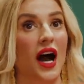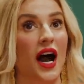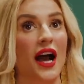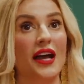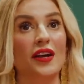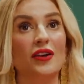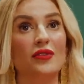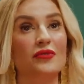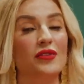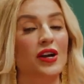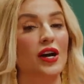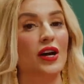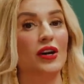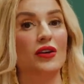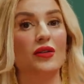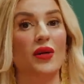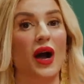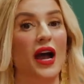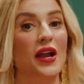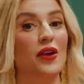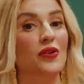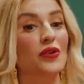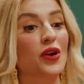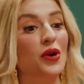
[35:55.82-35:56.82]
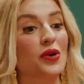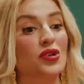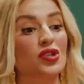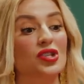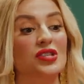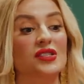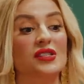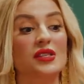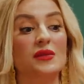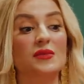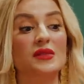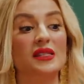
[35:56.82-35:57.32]
I don't know. I don't know. It
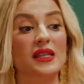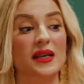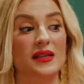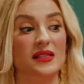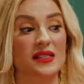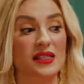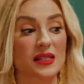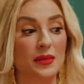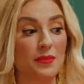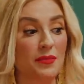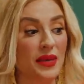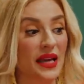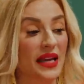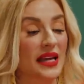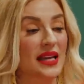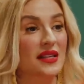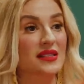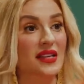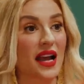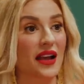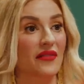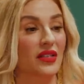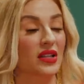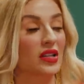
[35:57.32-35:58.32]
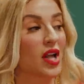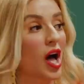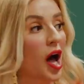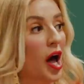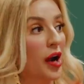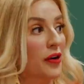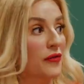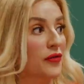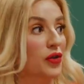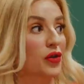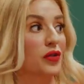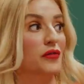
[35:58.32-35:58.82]
just seems like slim pickings. I have a
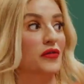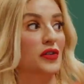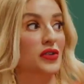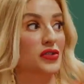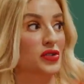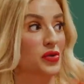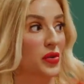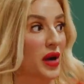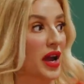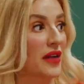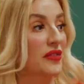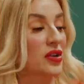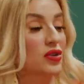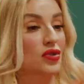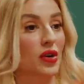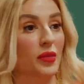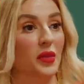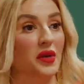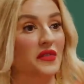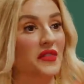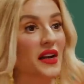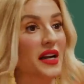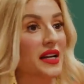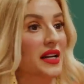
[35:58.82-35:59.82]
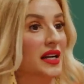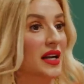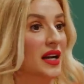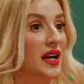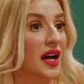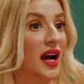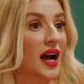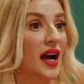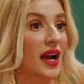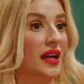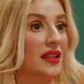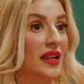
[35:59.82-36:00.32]
lot of girlfriends who are having trouble finding a
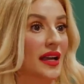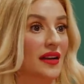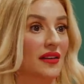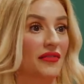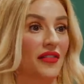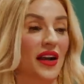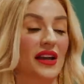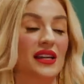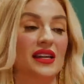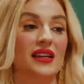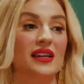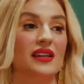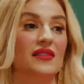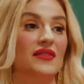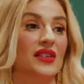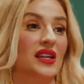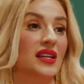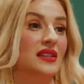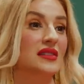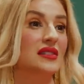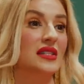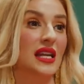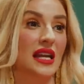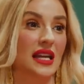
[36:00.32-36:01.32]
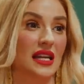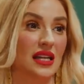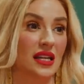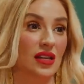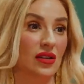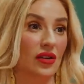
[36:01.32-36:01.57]
guy, like finding even a date.